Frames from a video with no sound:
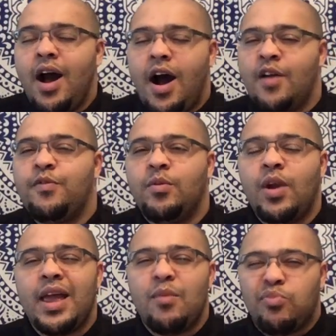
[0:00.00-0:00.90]
I feel
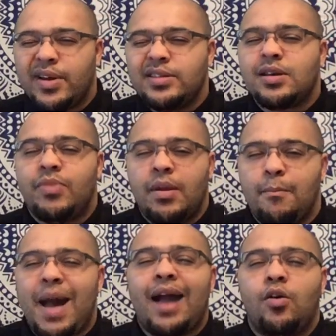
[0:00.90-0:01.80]
like it brings something
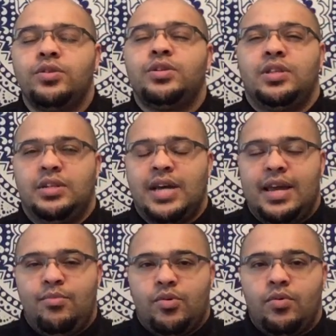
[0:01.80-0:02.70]
back onto the
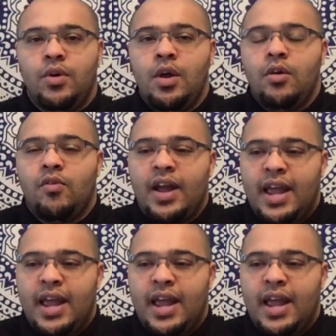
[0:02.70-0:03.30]
table, right?